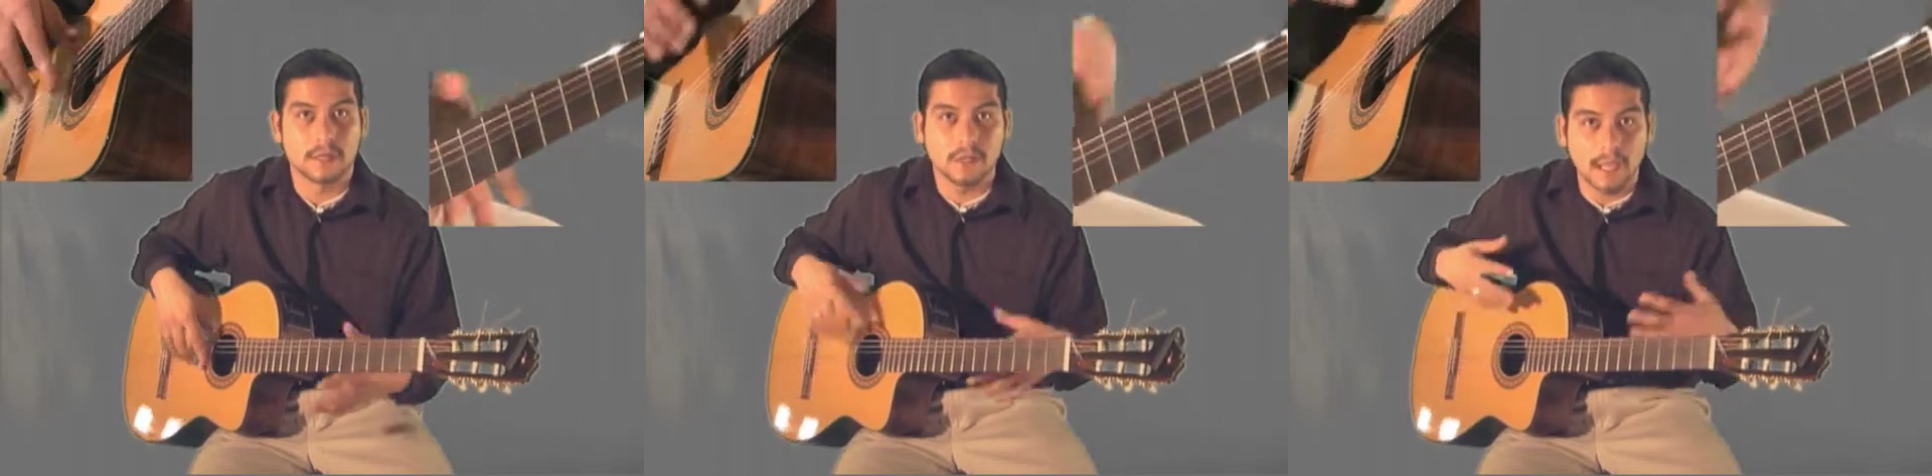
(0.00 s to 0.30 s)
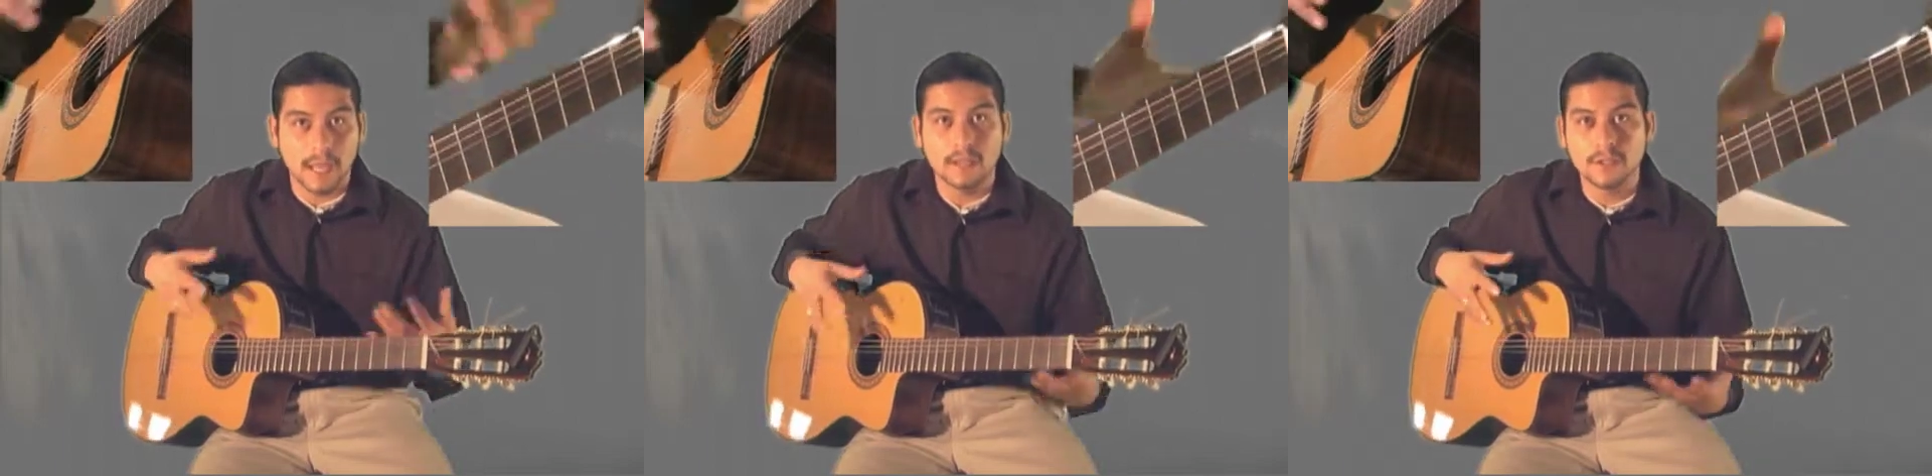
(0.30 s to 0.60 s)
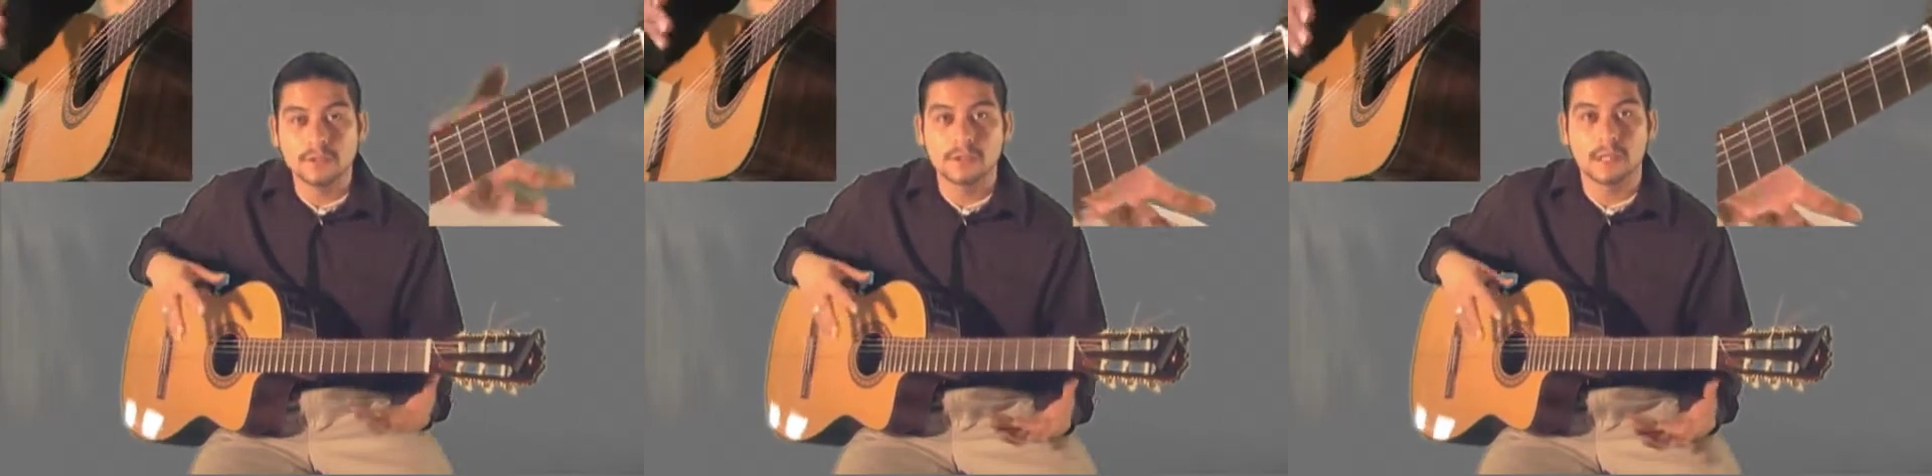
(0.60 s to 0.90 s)
You can
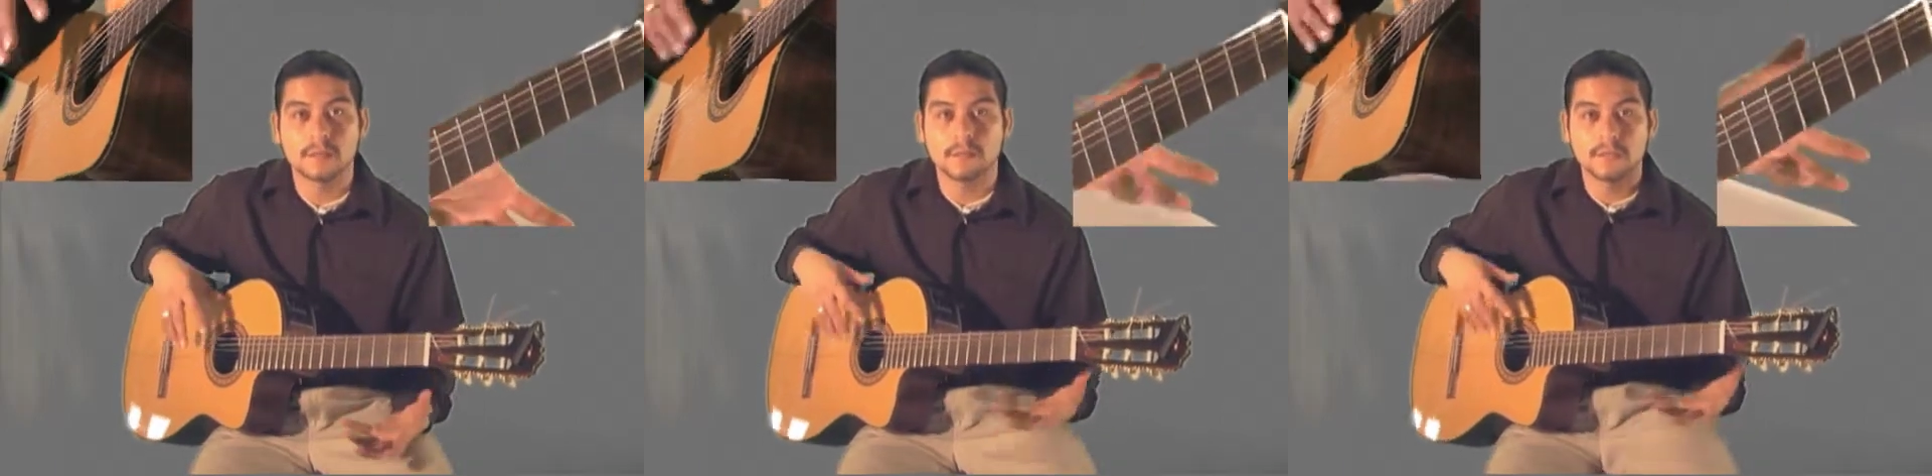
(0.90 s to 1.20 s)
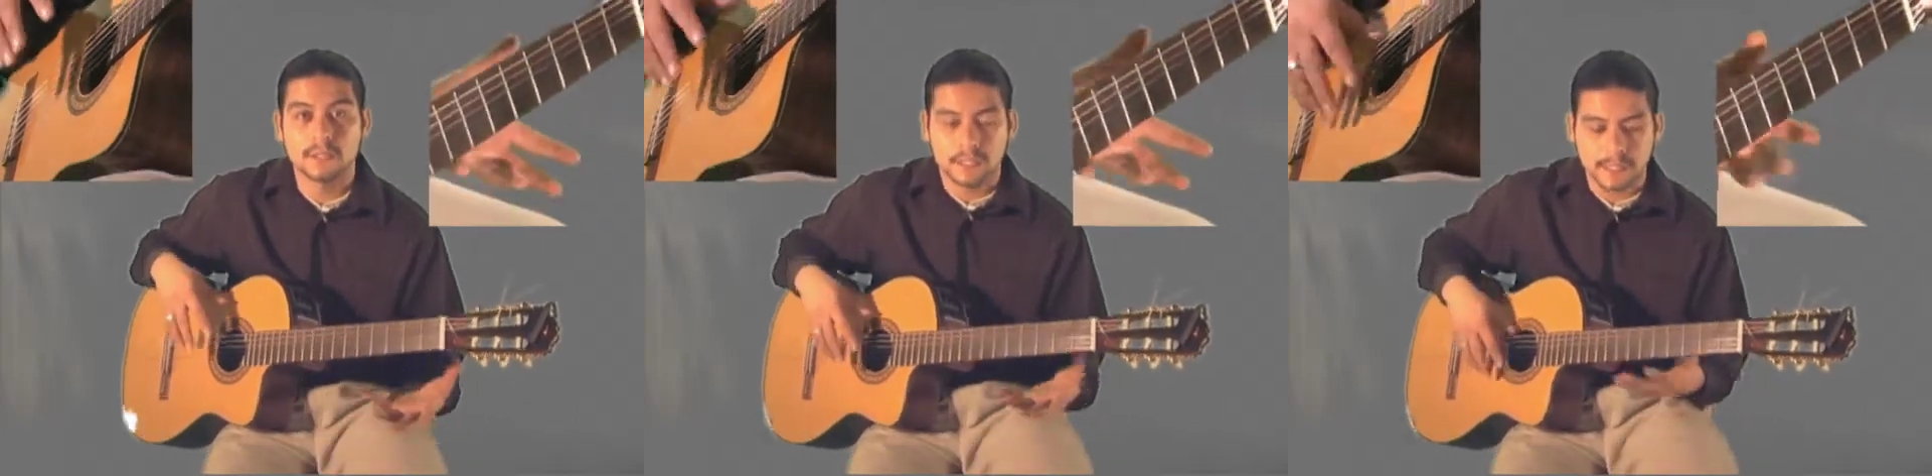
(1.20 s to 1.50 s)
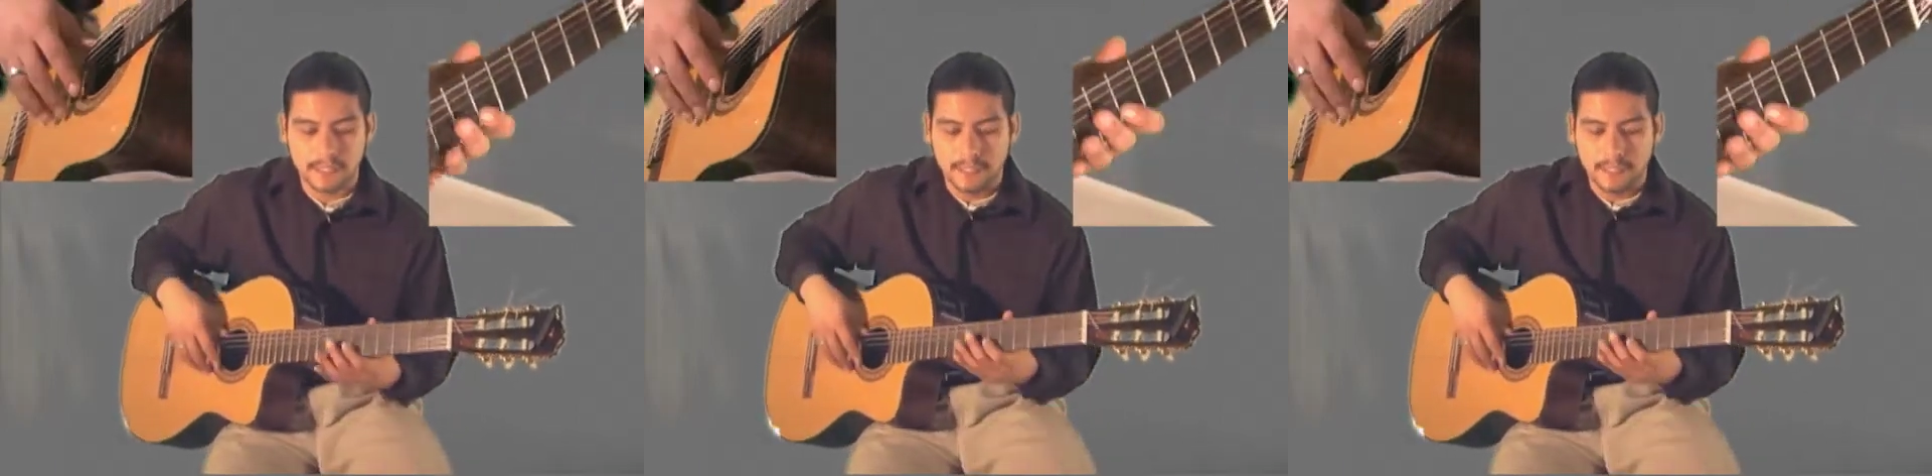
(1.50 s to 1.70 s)
use that musically.